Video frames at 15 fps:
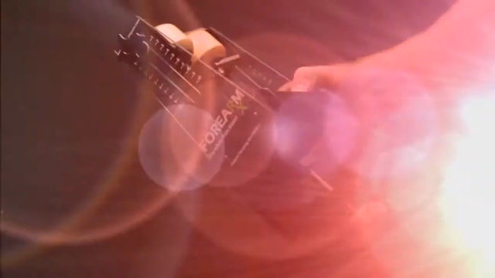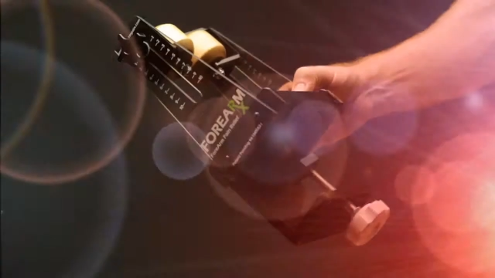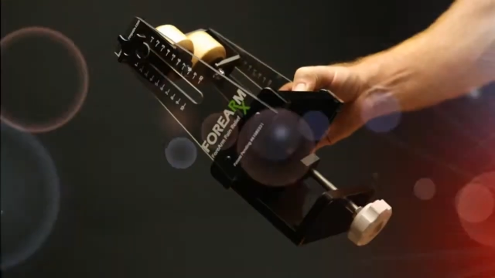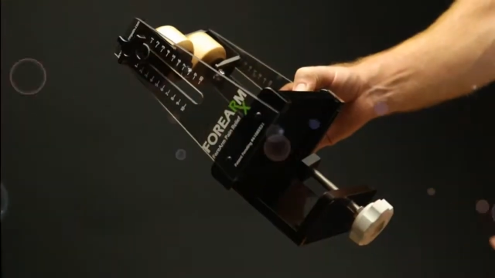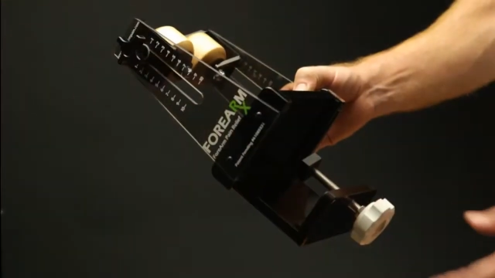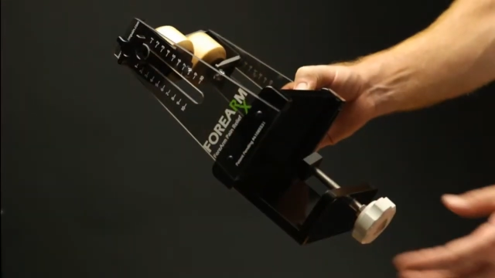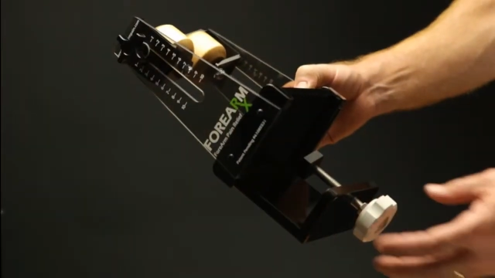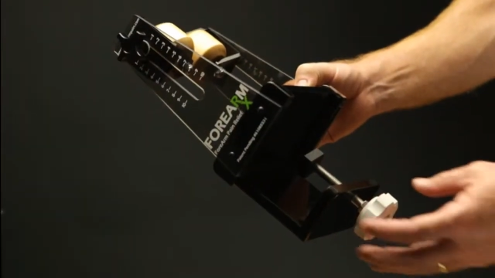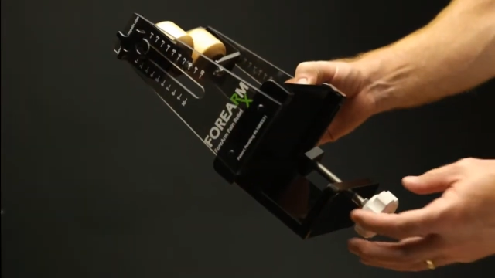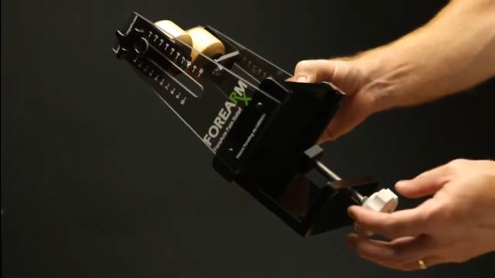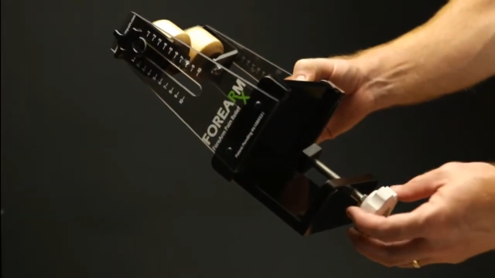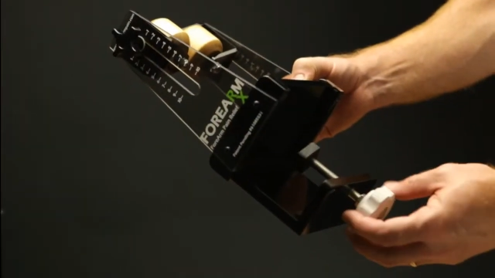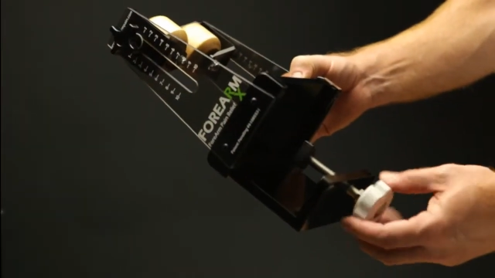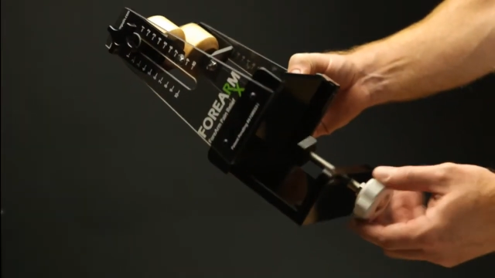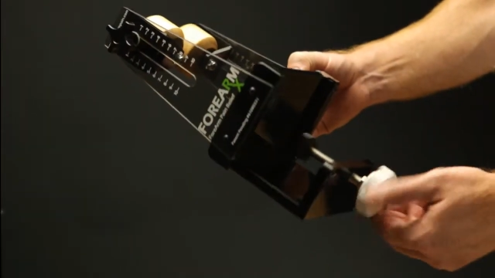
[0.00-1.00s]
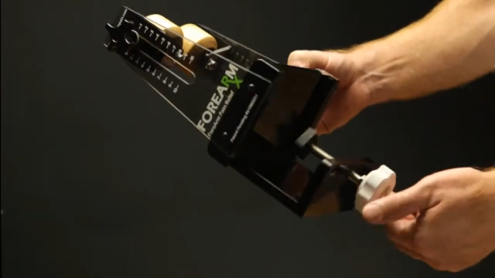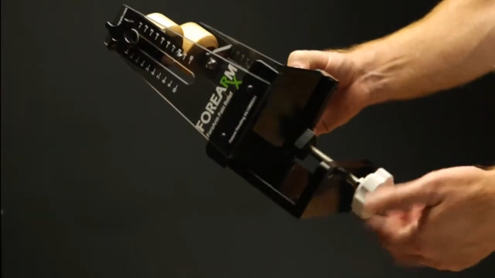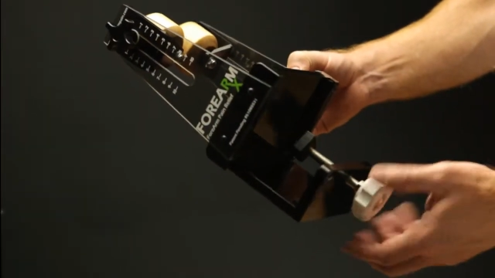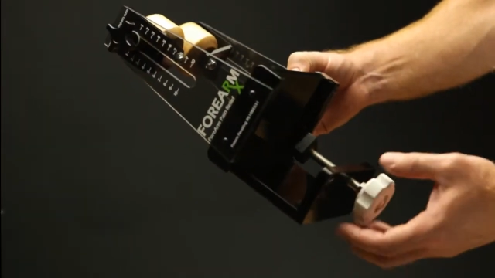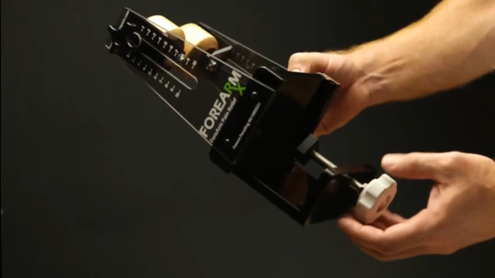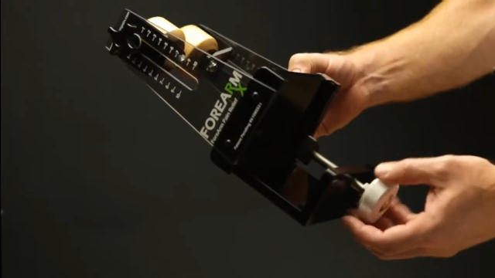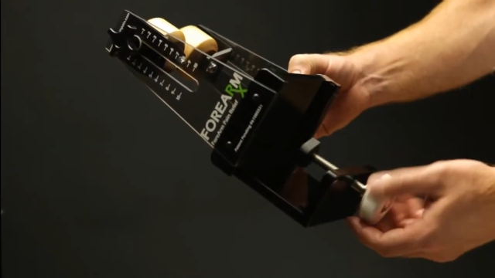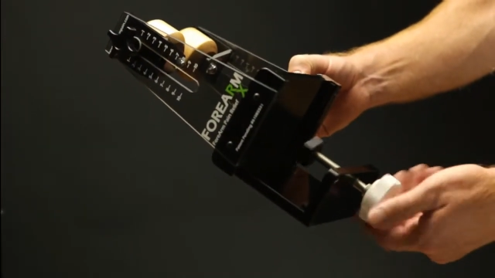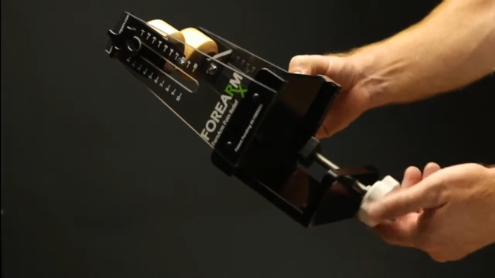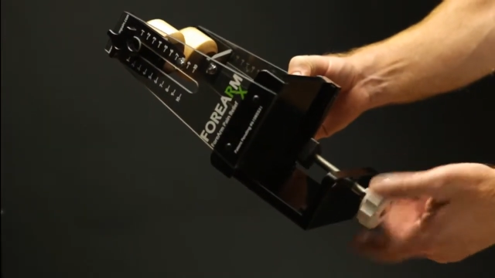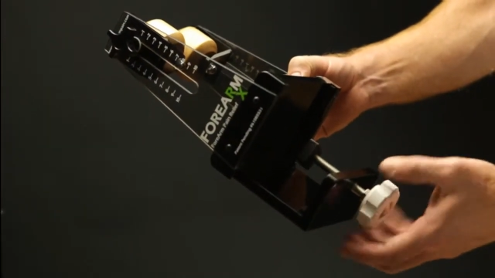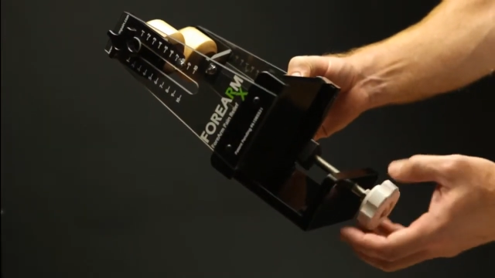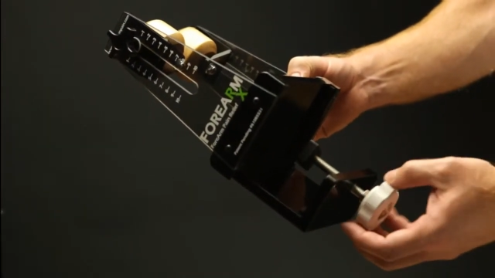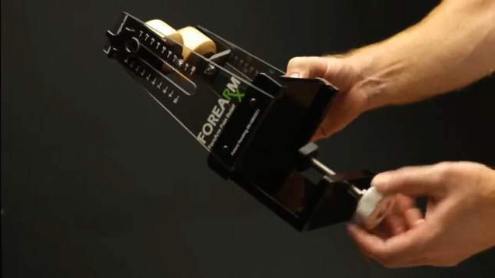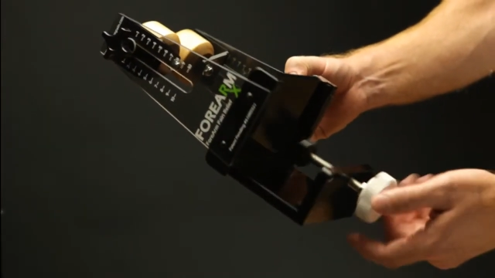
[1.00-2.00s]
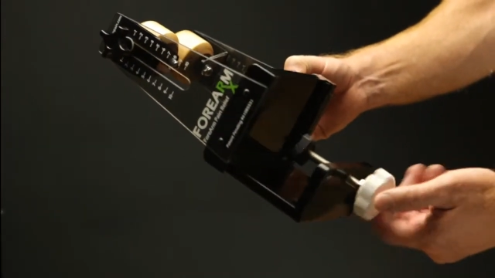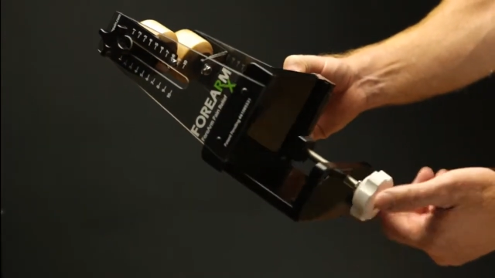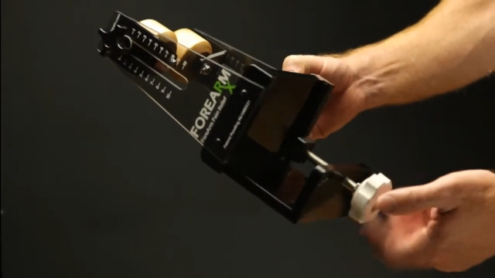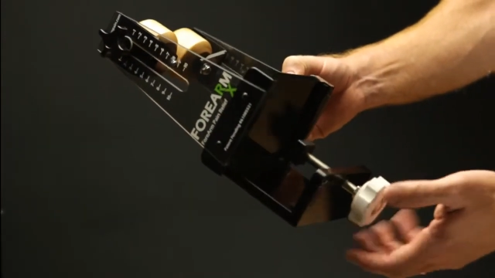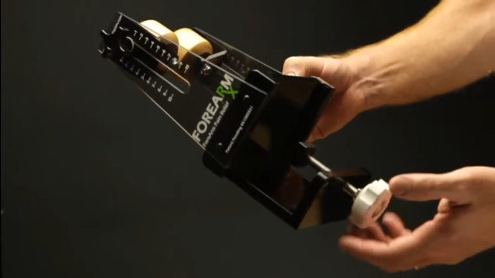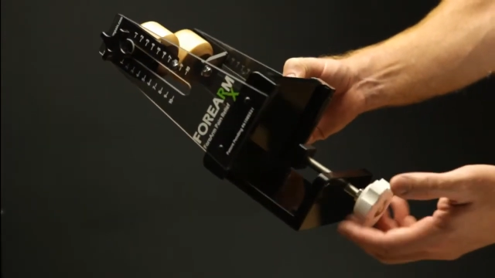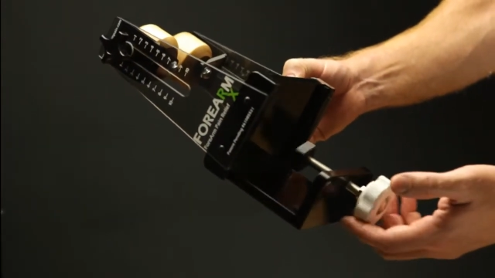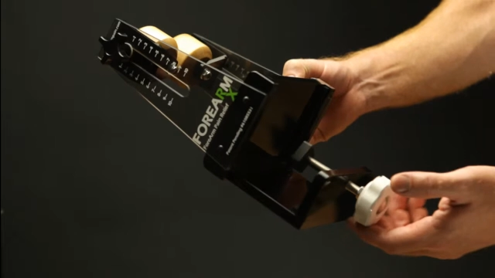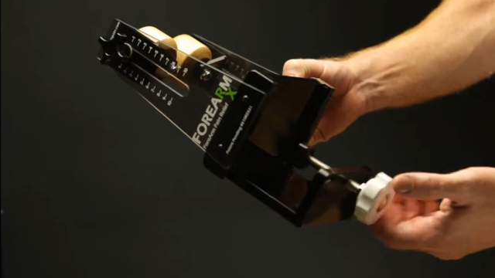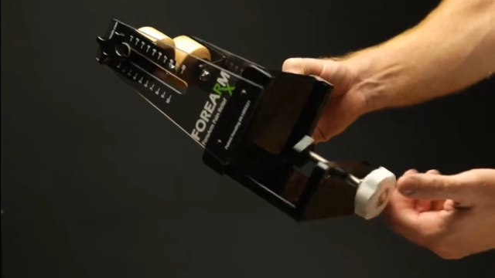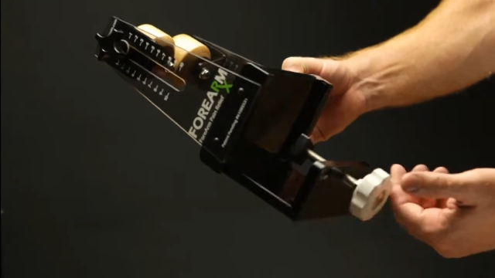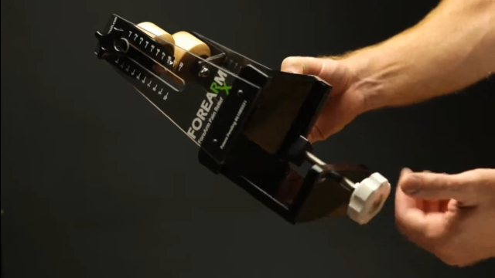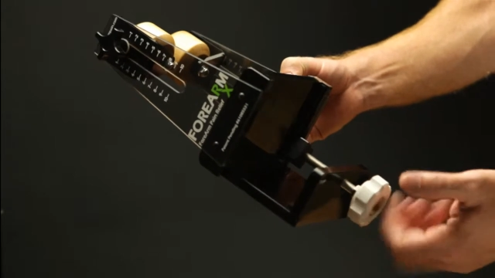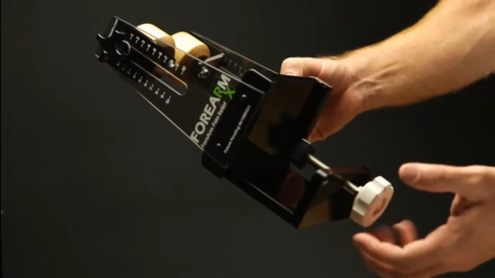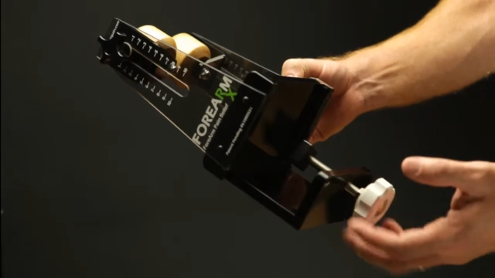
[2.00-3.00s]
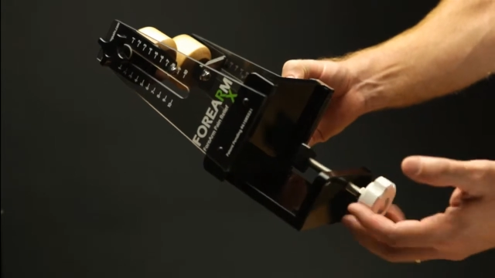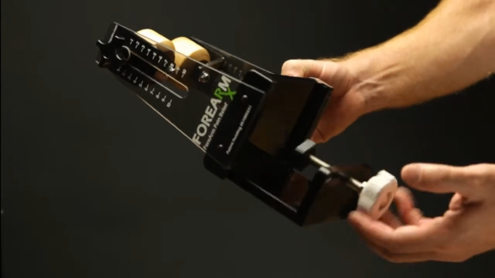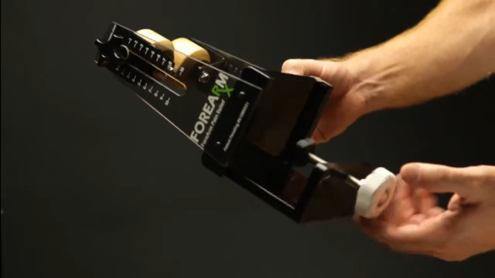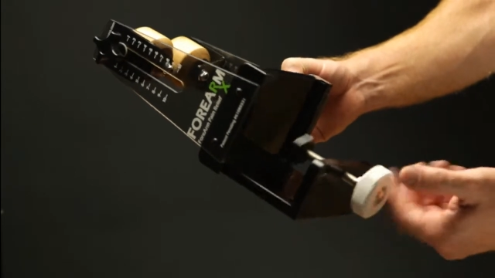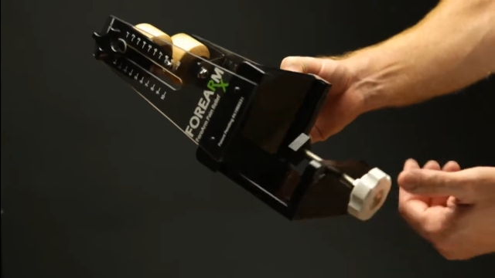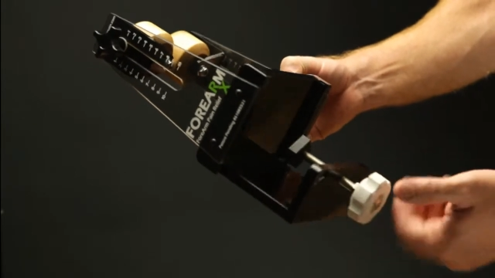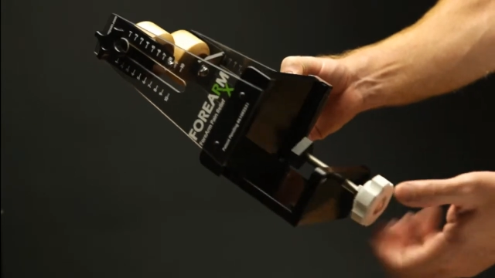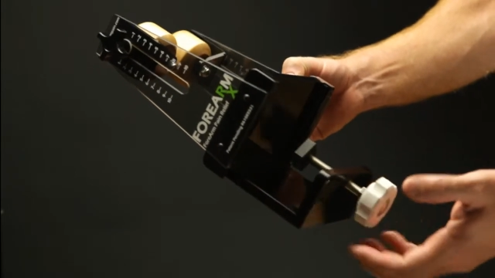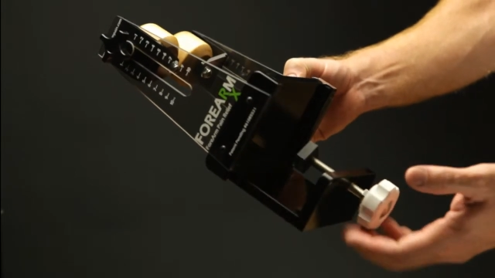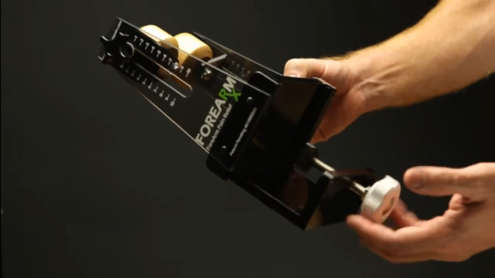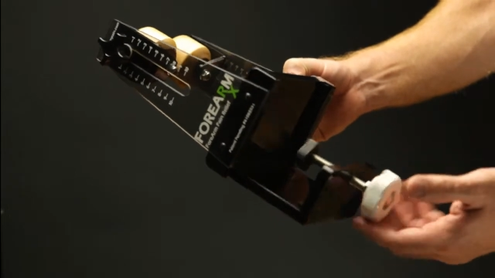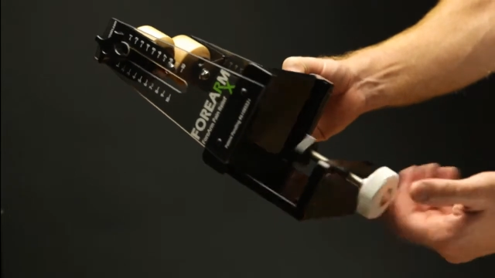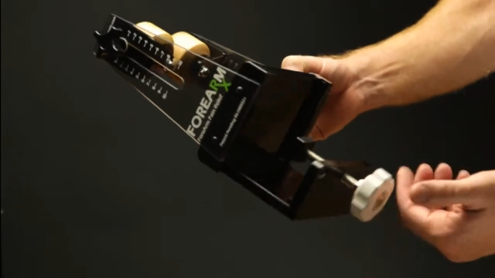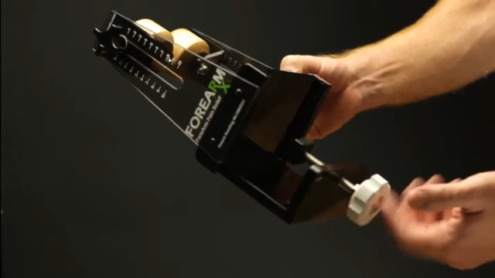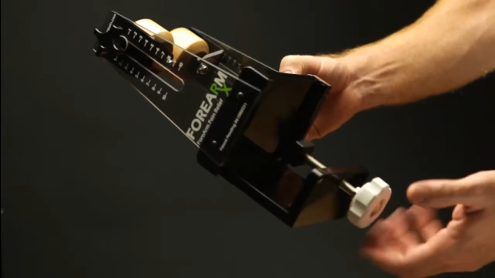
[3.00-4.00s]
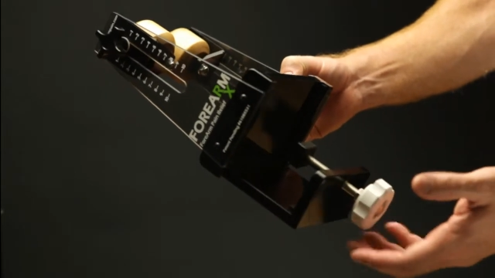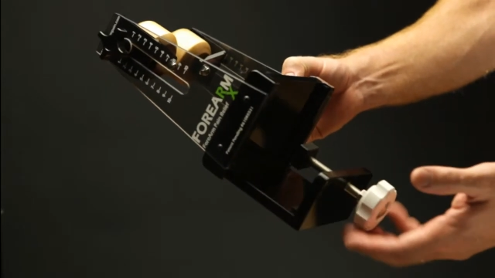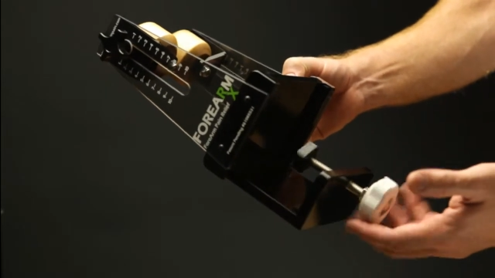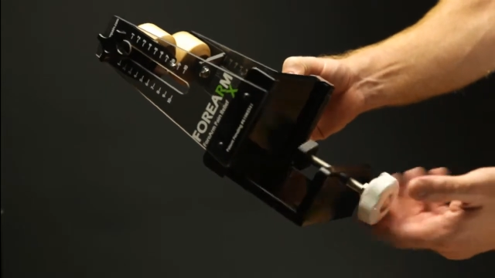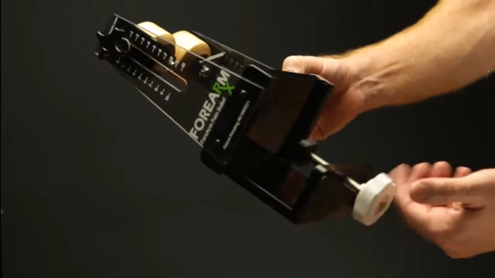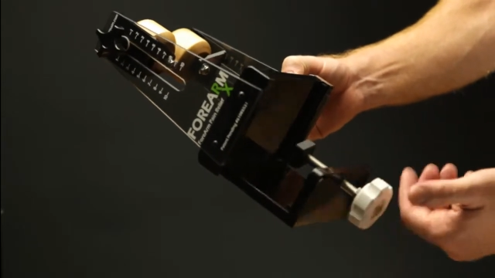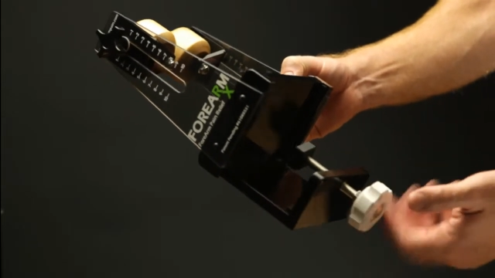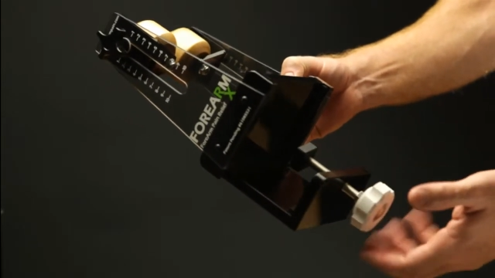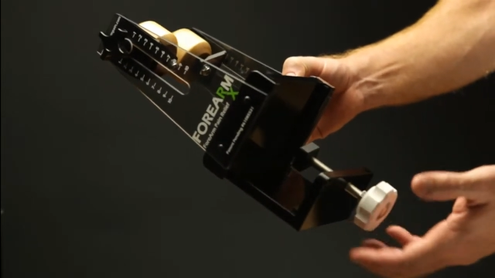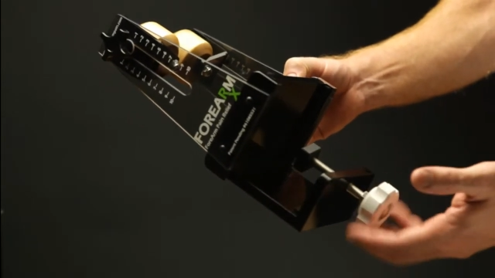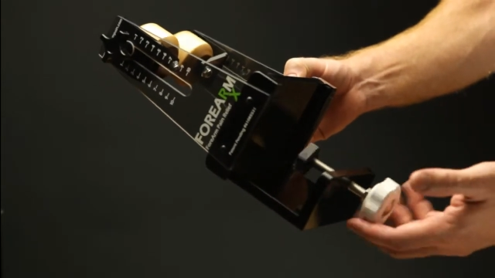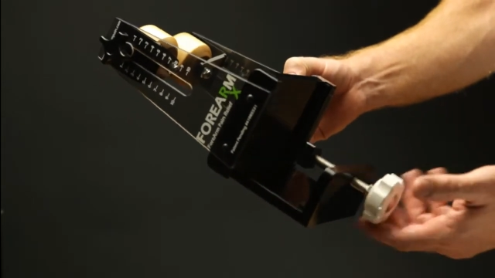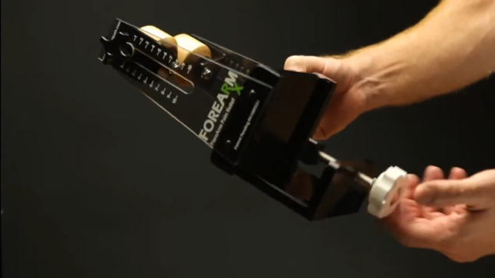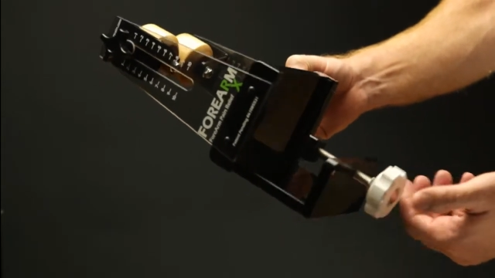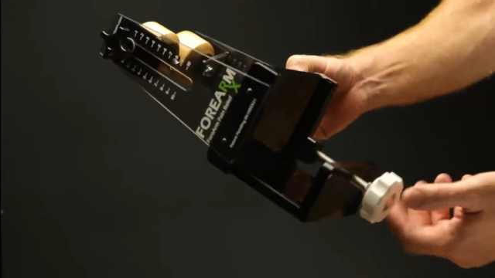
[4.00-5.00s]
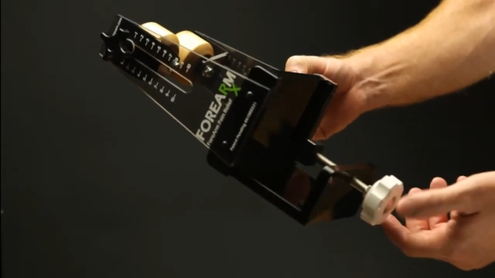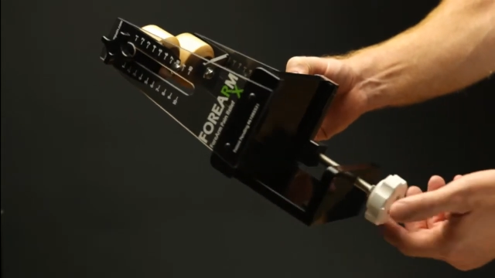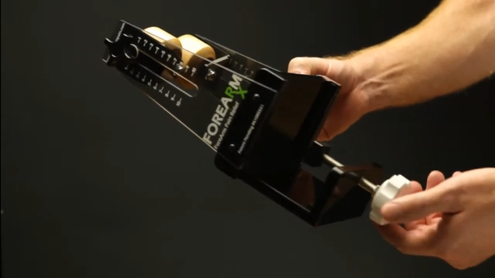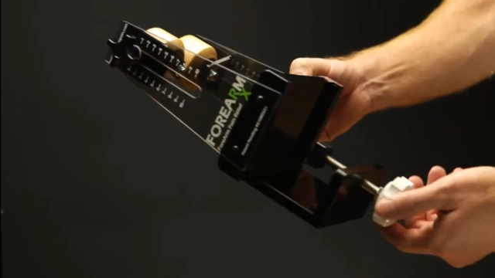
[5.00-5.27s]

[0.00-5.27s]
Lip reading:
No face is visible, so there are no lips to read.